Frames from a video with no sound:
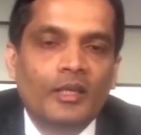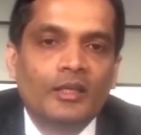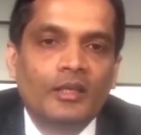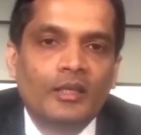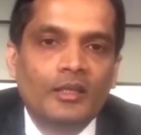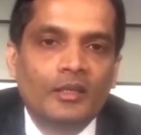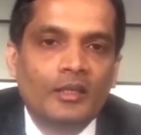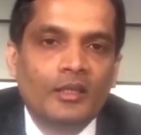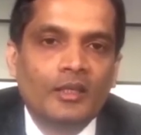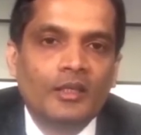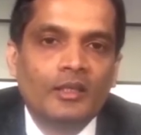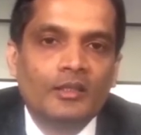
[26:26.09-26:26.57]

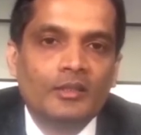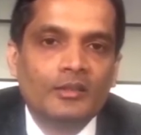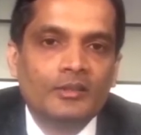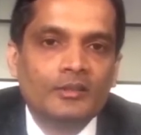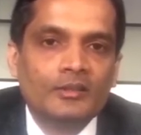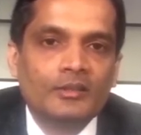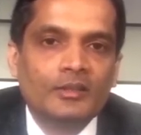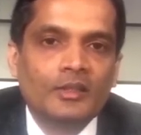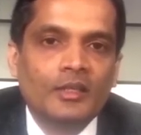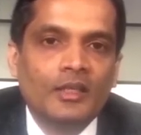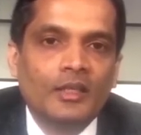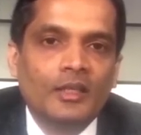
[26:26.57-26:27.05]
targeted
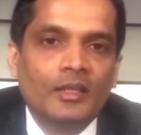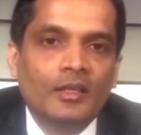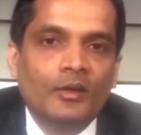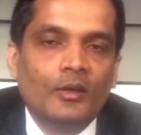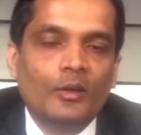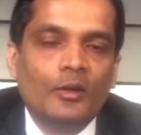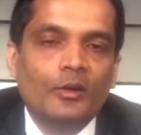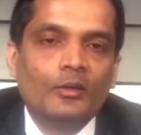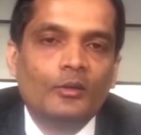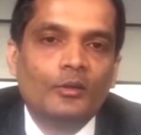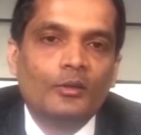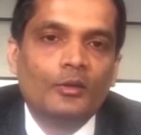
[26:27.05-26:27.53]

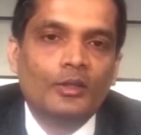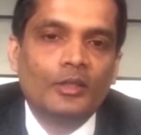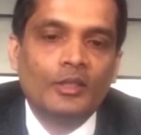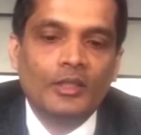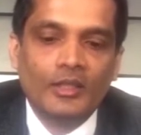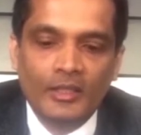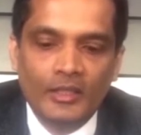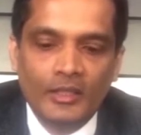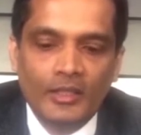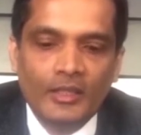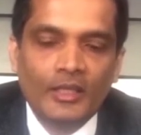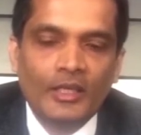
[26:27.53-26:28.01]
injections of
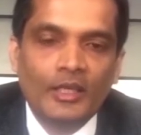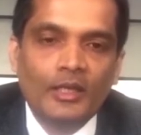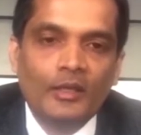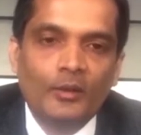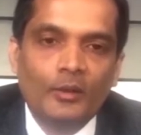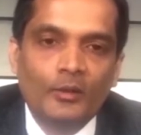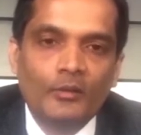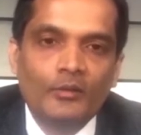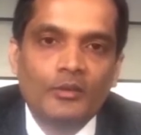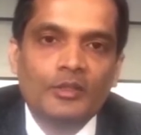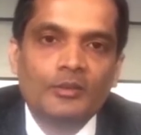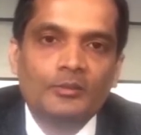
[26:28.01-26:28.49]
steroids into
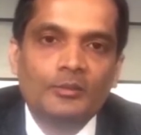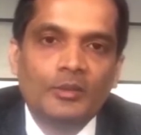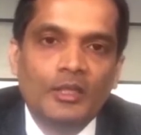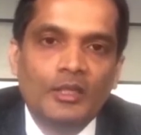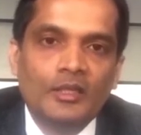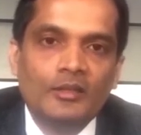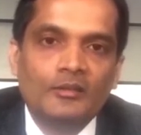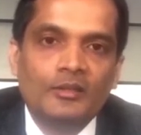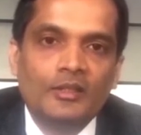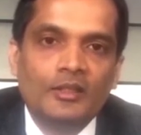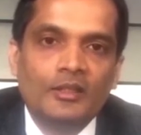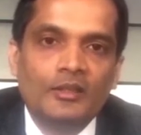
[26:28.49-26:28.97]

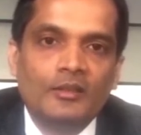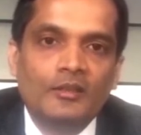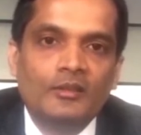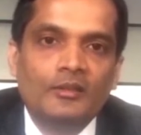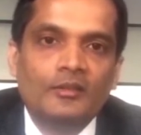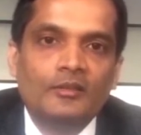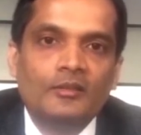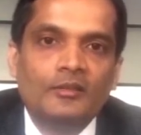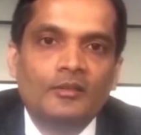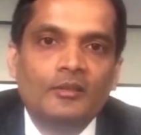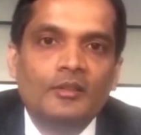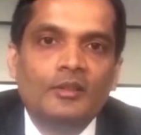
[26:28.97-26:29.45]
epidural space or
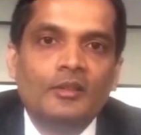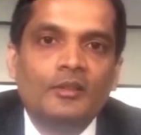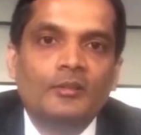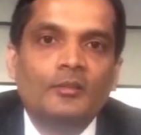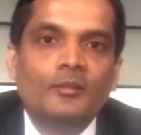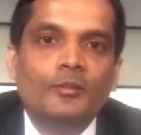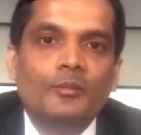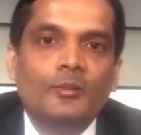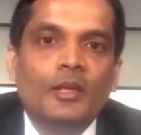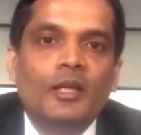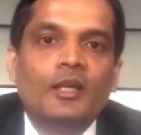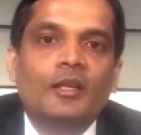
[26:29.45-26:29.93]
facet
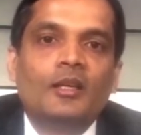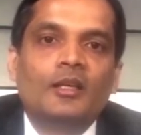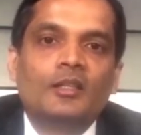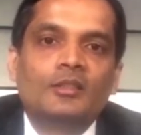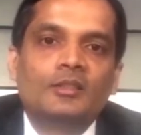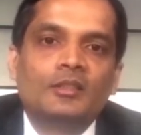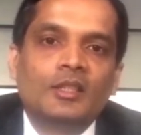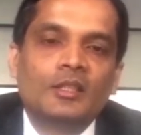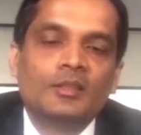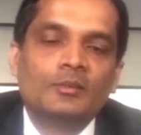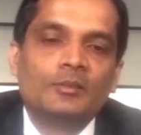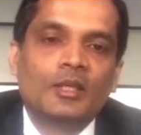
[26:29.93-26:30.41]
joint block or
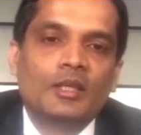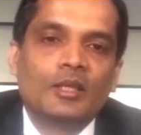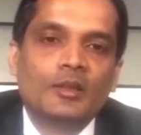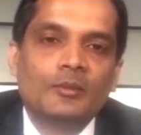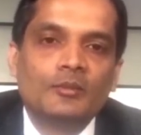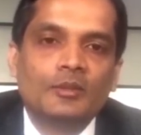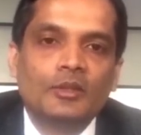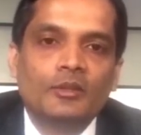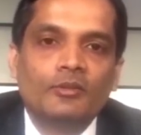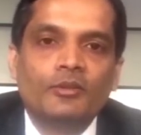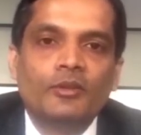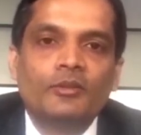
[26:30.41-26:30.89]

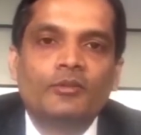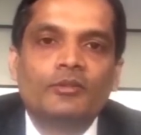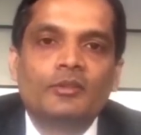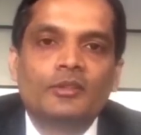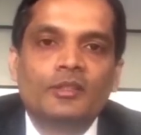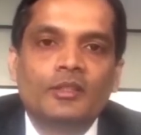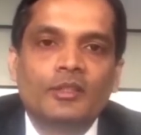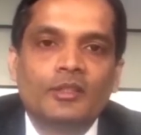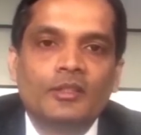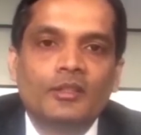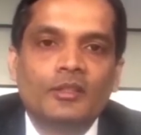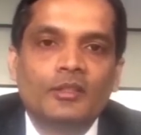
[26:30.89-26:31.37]
sacroiliac
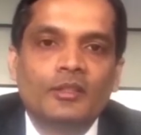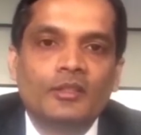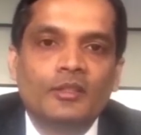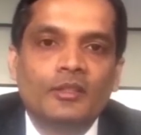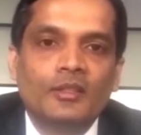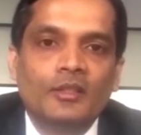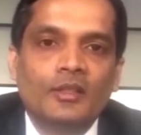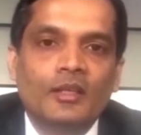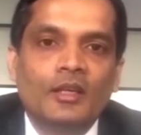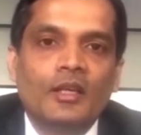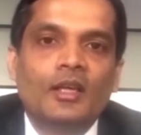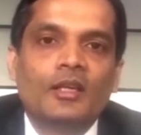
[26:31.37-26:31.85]
joint block so
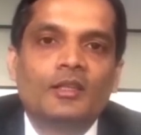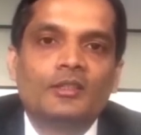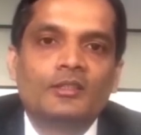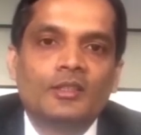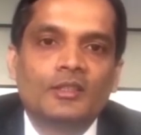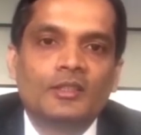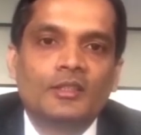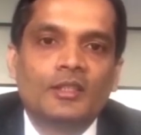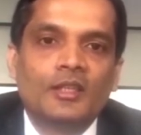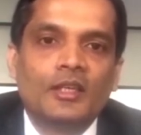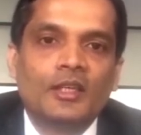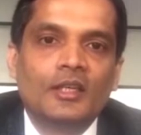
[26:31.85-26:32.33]
that you can
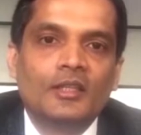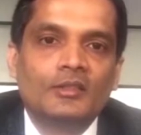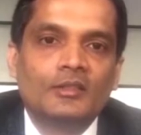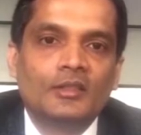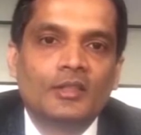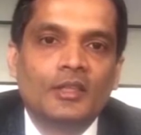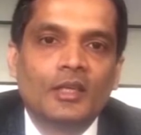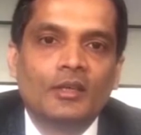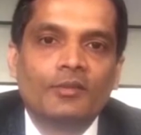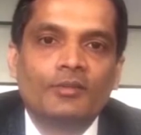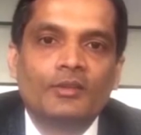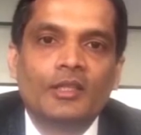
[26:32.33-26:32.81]
do what you
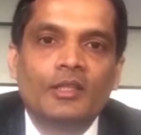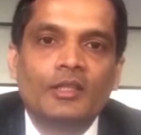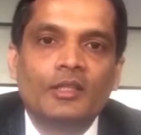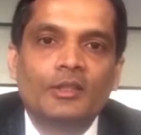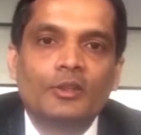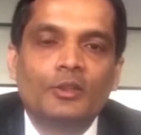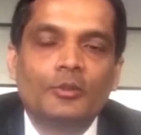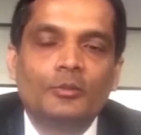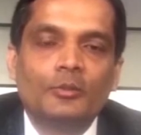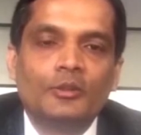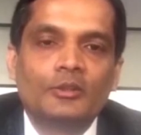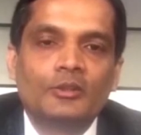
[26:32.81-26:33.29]
want to do
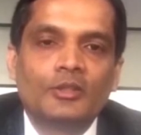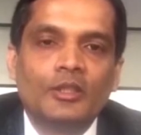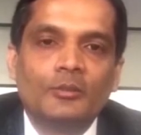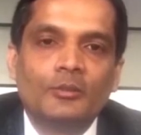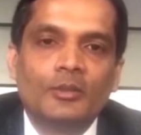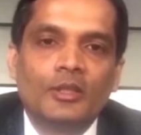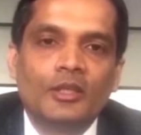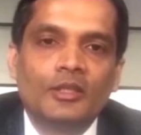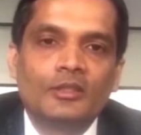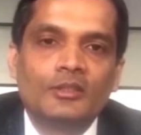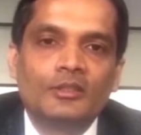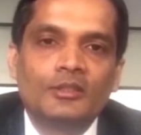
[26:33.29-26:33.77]
like
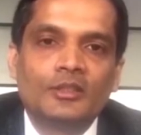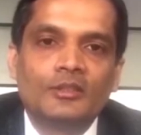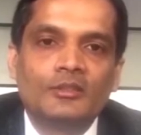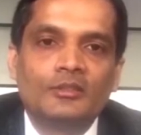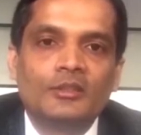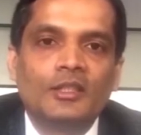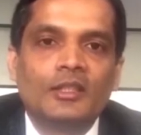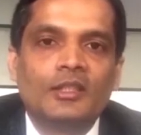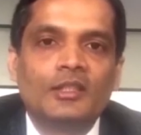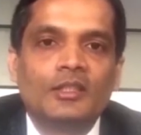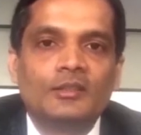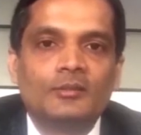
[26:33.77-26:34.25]
walking driving
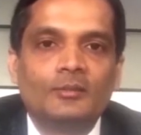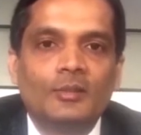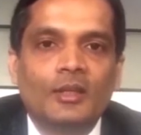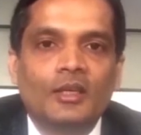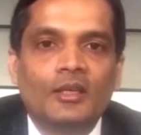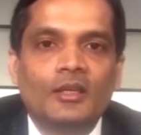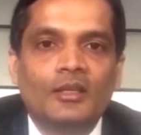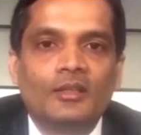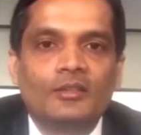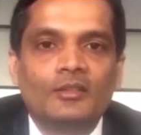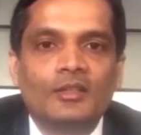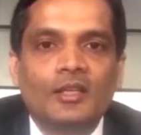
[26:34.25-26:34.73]

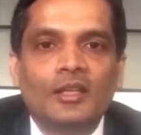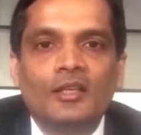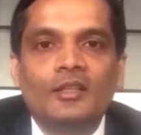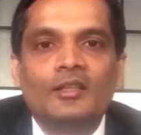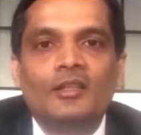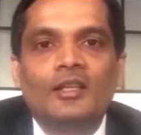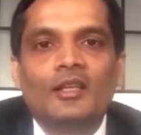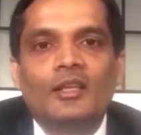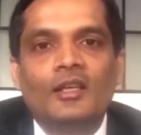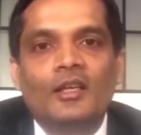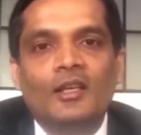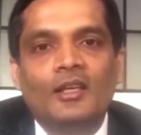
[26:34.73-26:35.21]
cycling
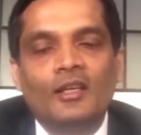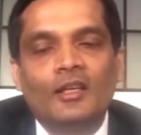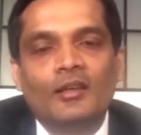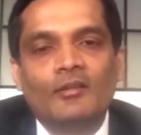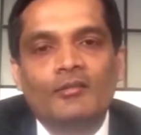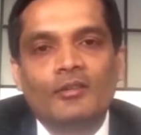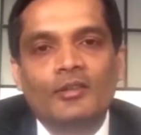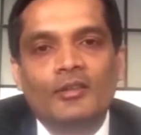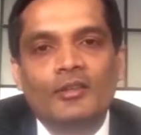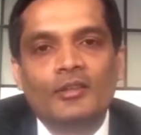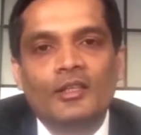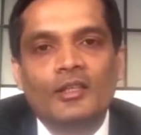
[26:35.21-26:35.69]

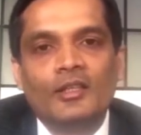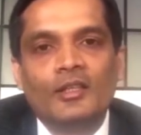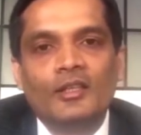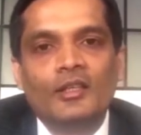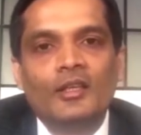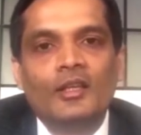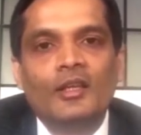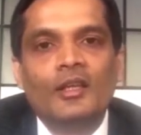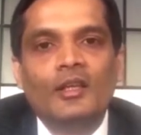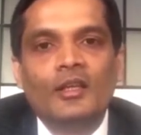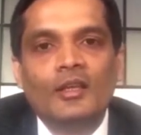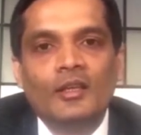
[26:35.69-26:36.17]
without pain
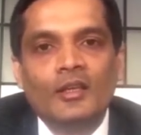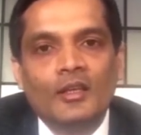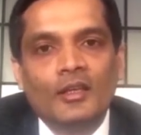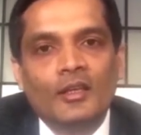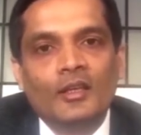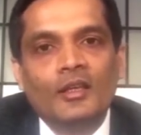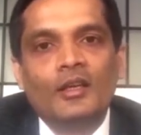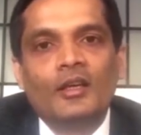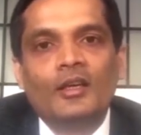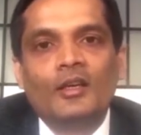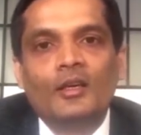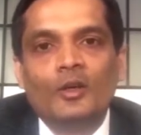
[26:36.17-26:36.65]

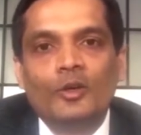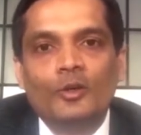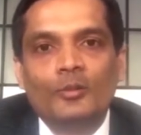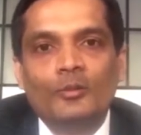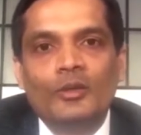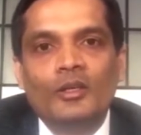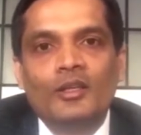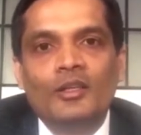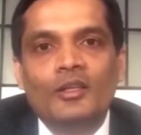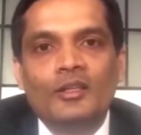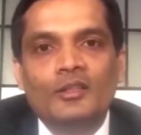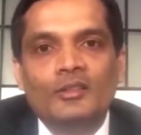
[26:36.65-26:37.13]
so
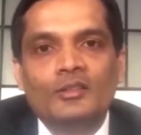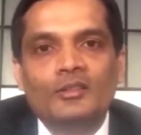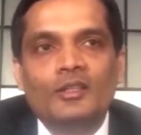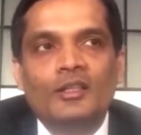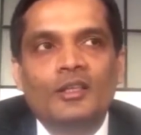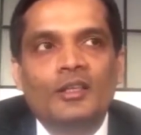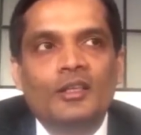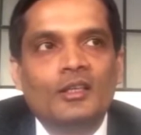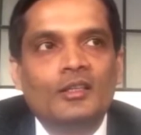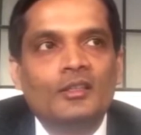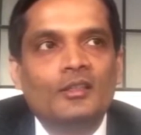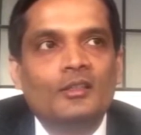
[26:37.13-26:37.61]
or
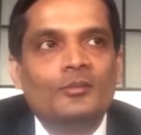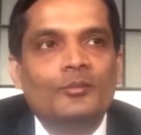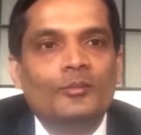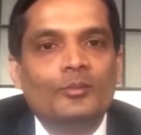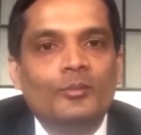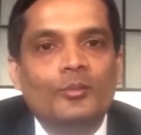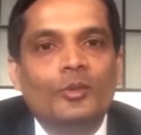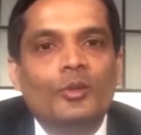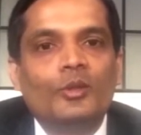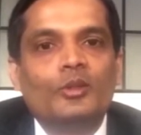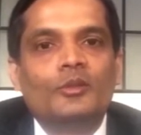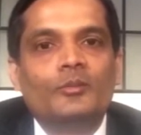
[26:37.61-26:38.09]
even a
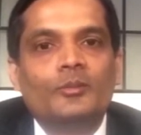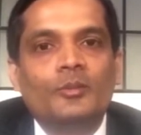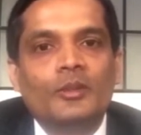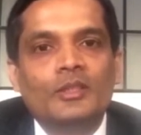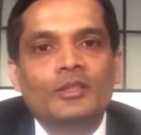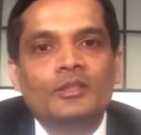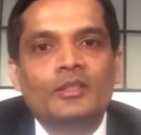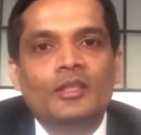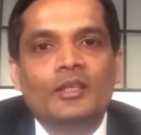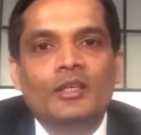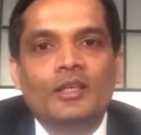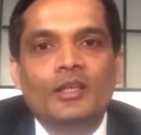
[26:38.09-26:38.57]
surgery for
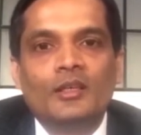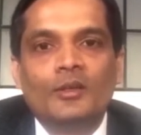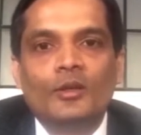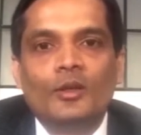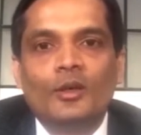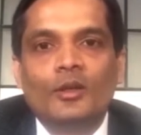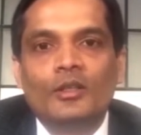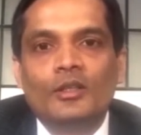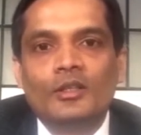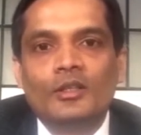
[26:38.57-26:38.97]
that matter